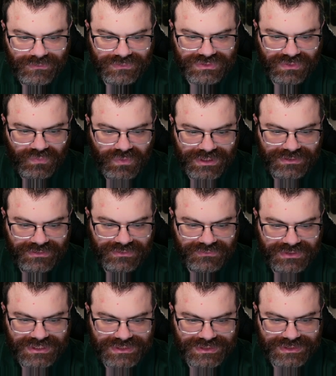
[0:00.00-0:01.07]
So one,
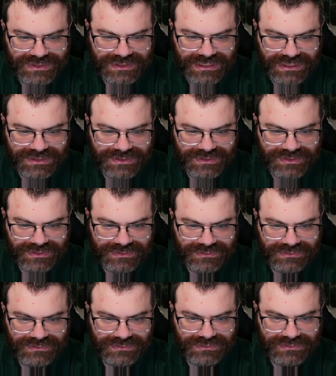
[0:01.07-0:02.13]
three, six,
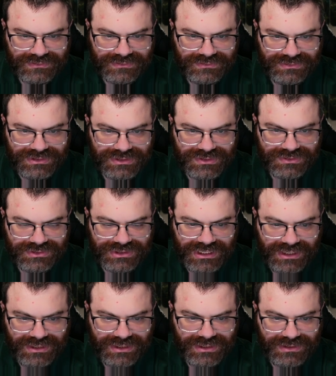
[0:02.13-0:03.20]
just
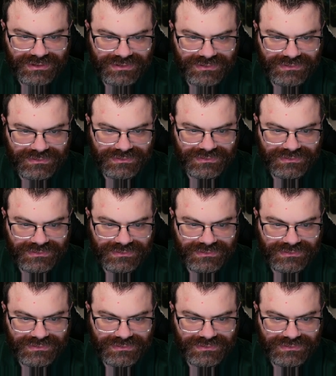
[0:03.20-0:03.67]
checking.